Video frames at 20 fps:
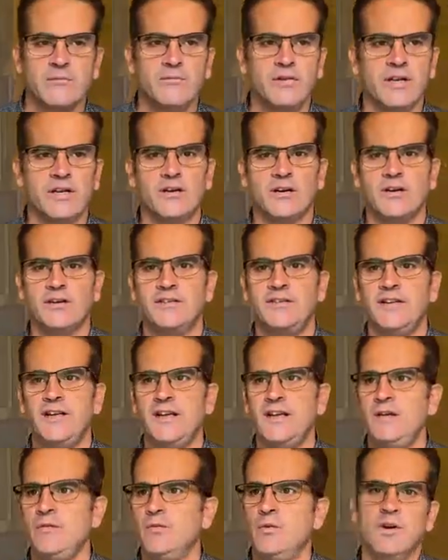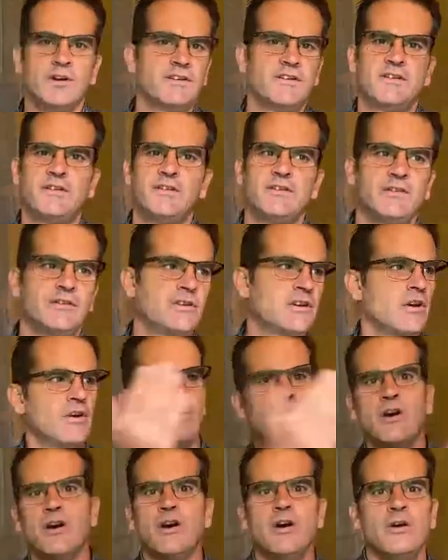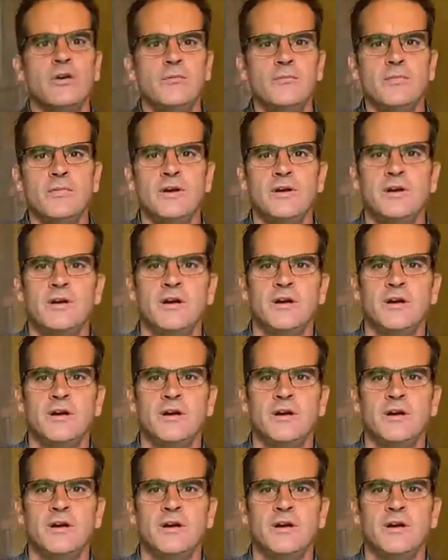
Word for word: because he wants to go home,